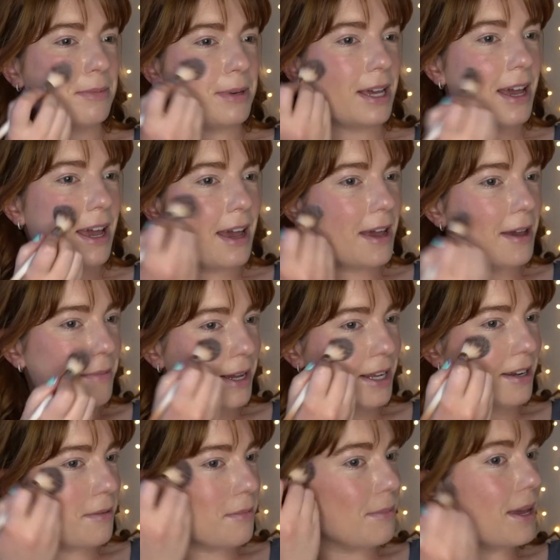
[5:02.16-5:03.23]
a bit, it made
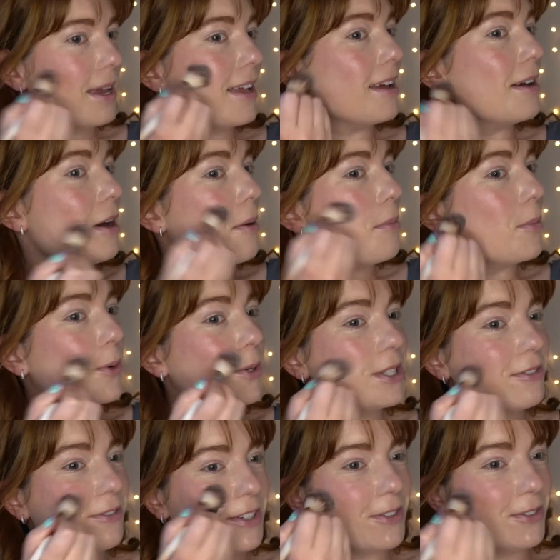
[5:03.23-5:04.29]
it a bit more
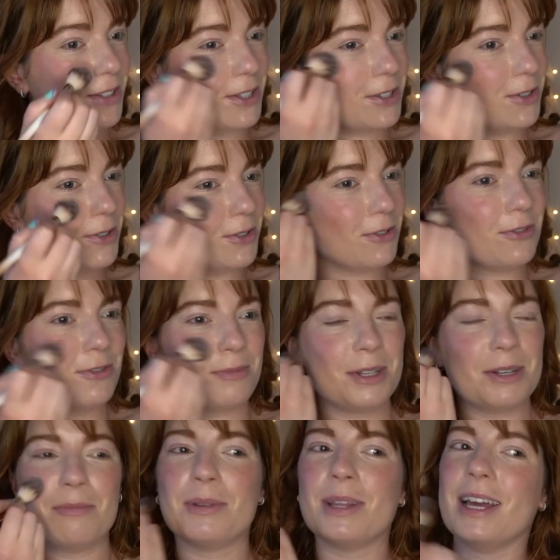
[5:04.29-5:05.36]
difficult than usual for me
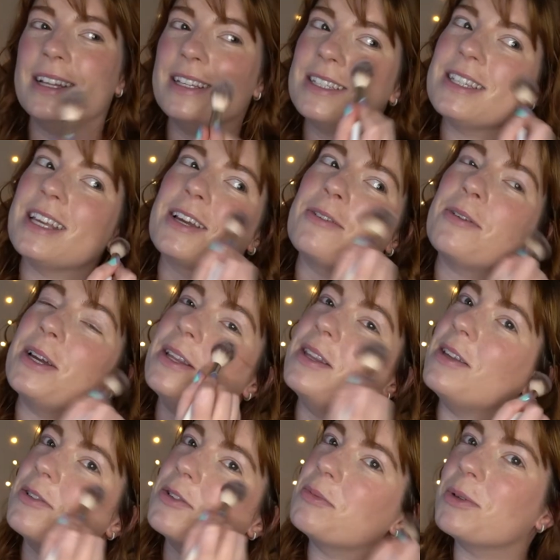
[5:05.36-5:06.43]
to blend. Like in
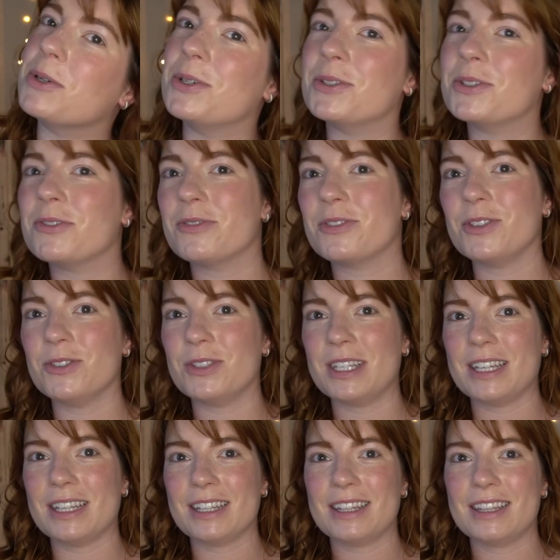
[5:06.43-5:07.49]
the experience of
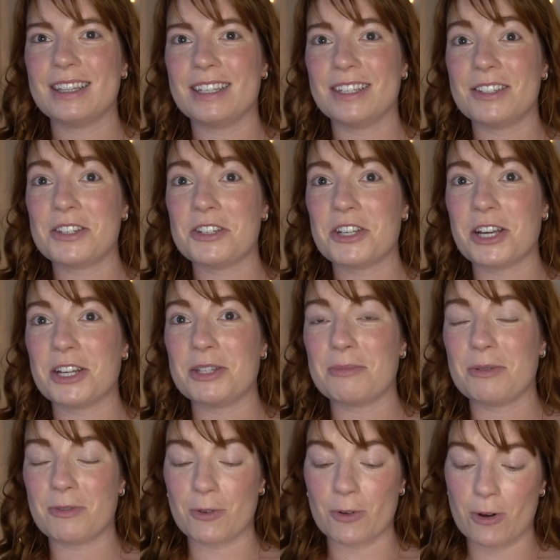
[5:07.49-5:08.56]
using these shades
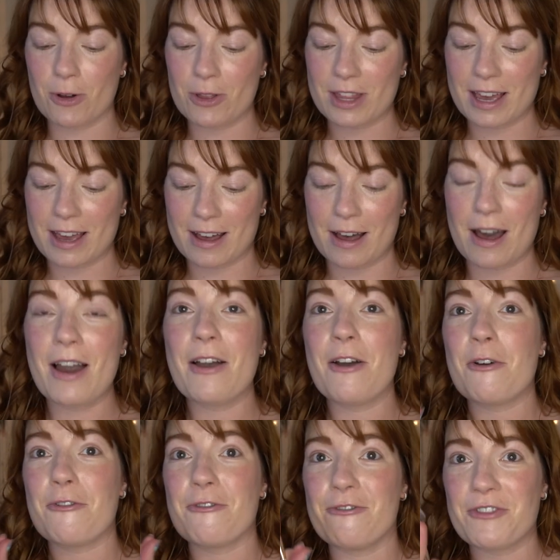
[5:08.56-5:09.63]
before, they are
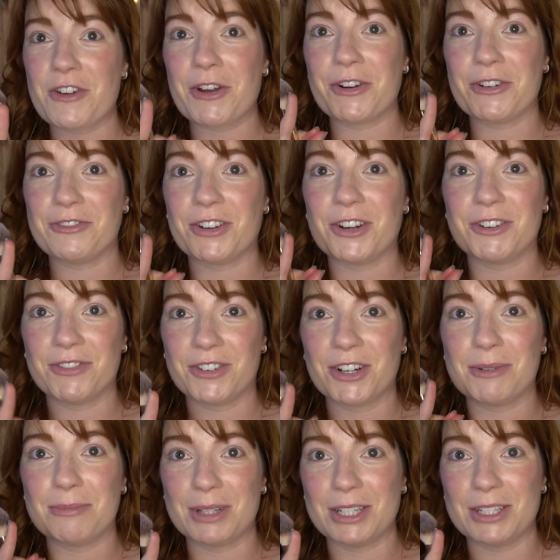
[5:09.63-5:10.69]
very, very,
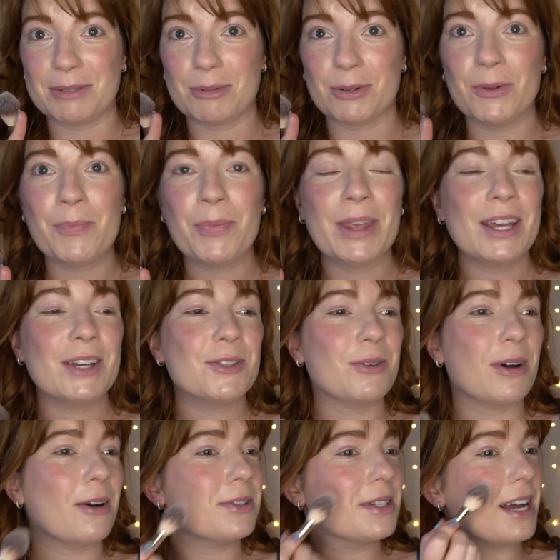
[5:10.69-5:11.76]
very blendable. So
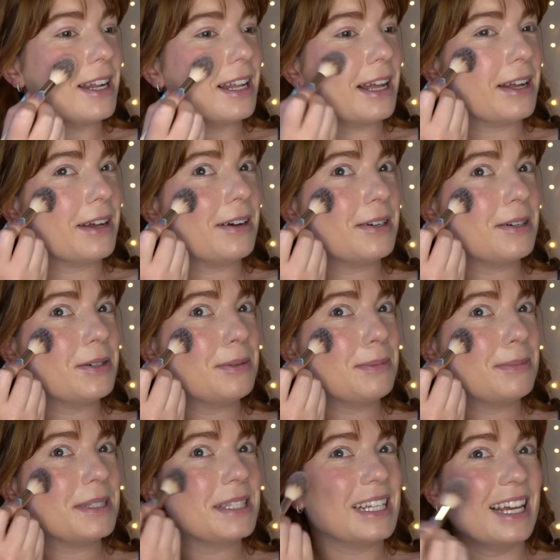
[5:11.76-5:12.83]
I was kind of like,
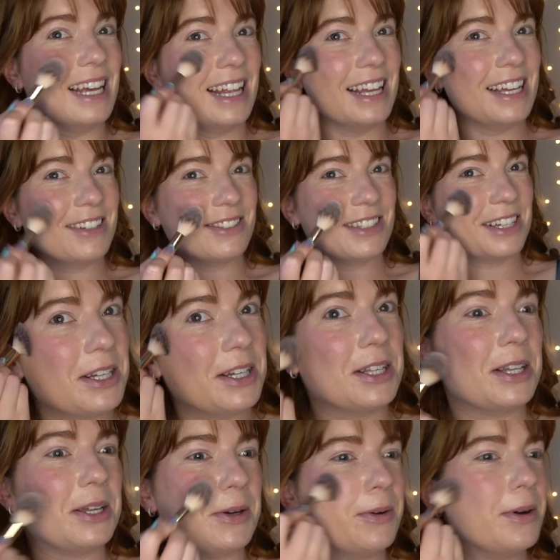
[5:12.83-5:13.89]
oops, it was like
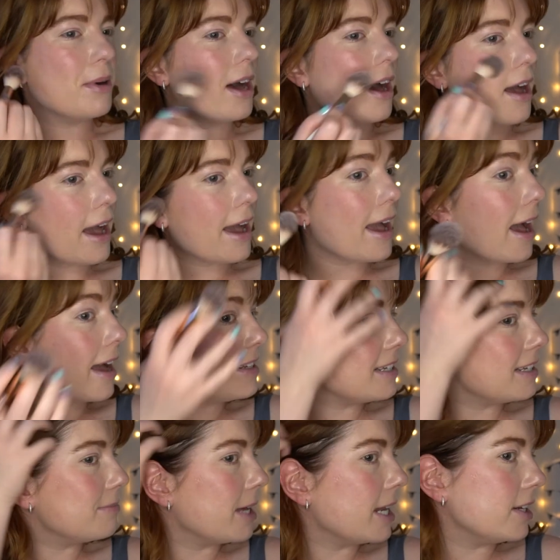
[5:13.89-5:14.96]
glue. But I
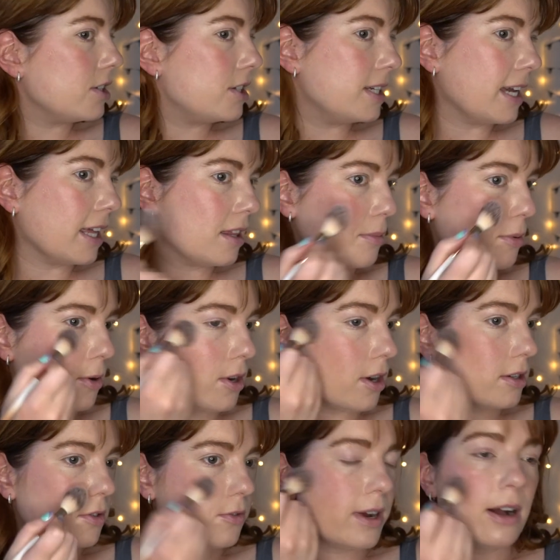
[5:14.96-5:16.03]
did manage to get the
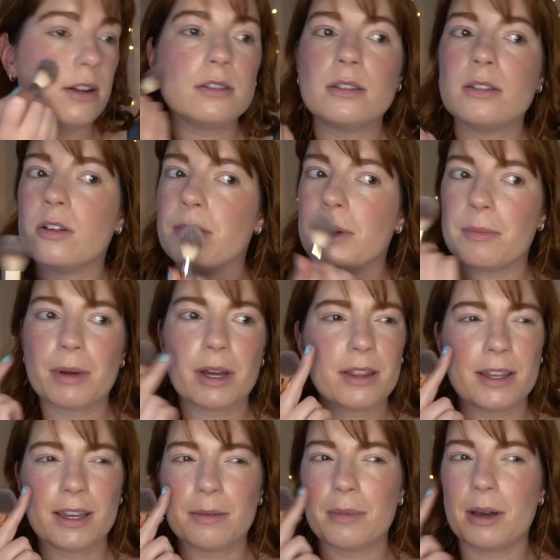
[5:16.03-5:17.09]
product around a little bit, but I
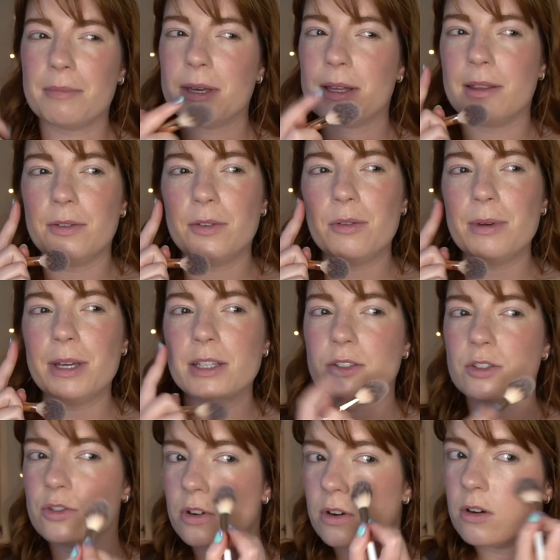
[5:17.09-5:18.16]
think it might be a little bit
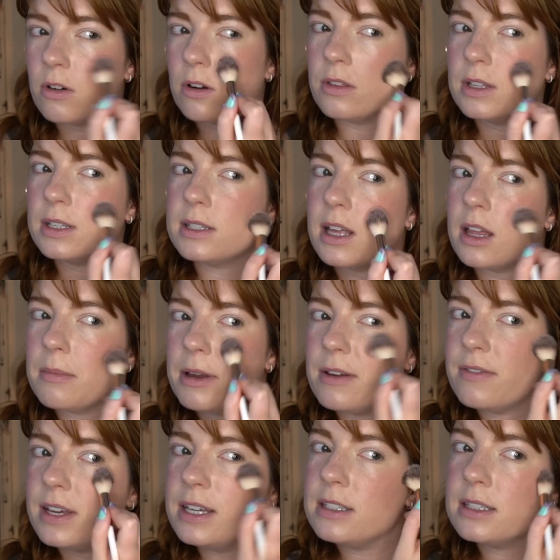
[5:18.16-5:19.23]
stronger on this side of my
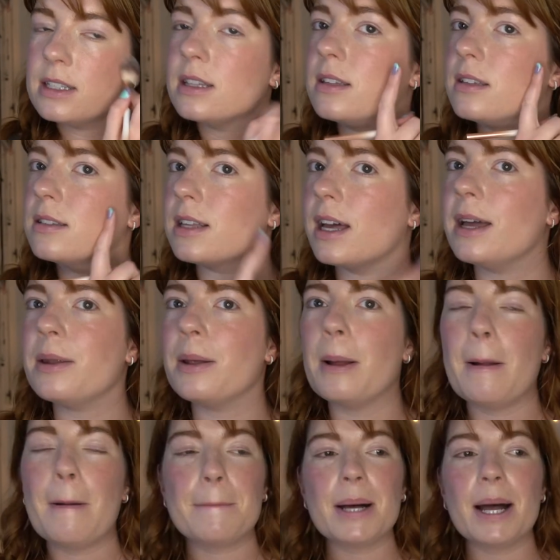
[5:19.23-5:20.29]
face than this side.
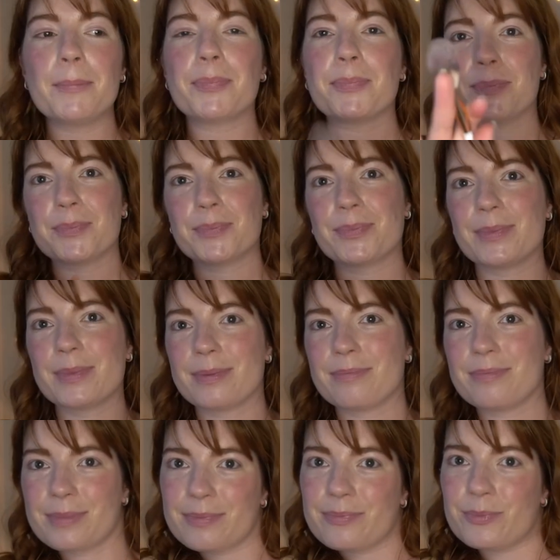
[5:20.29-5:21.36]
But
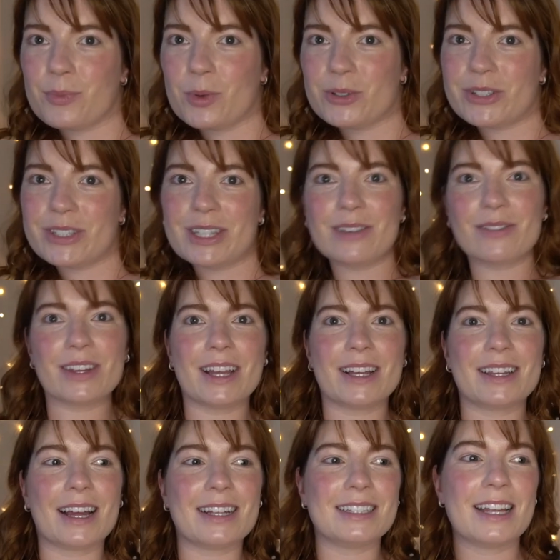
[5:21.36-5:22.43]
we'll just leave it
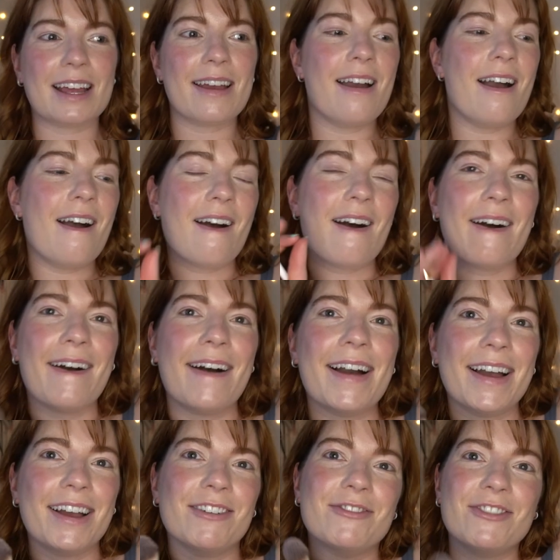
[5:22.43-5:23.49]
like that today.
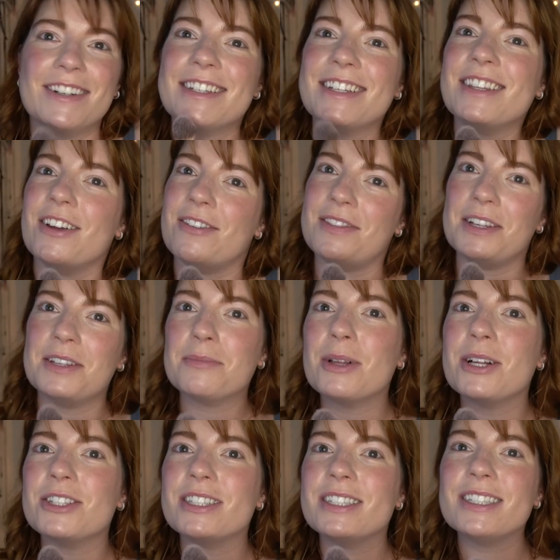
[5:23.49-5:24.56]
I freaking love these
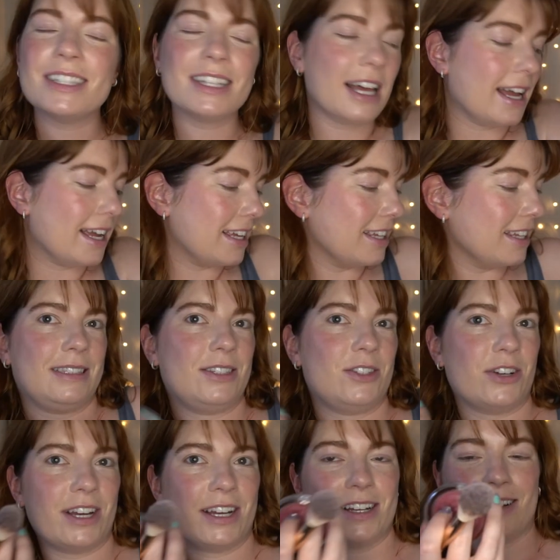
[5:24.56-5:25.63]
blushes. Like,
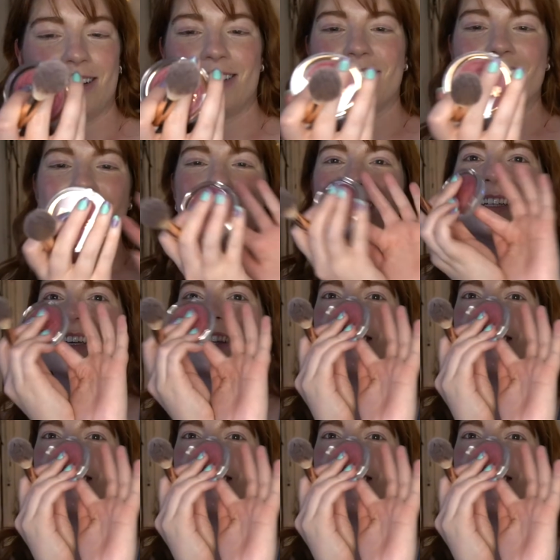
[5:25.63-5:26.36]
sorry, I can't. The sticky